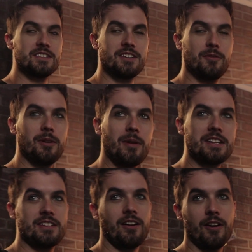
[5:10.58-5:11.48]
until we went
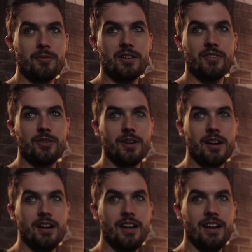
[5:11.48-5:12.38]
to the hardware
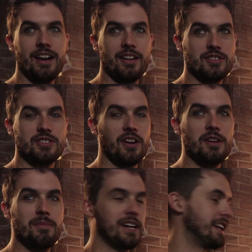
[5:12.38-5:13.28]
store, I just saw
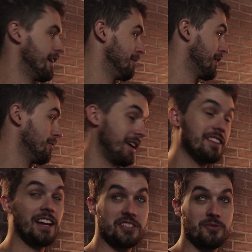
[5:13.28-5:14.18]
you pick it out. I'm like, oh my God,
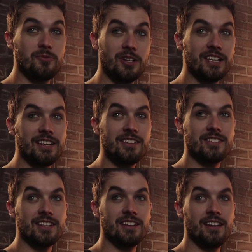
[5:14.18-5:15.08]
it's actually really
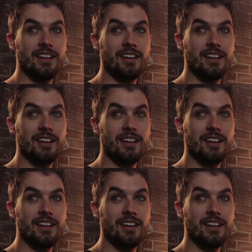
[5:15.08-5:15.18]
easy.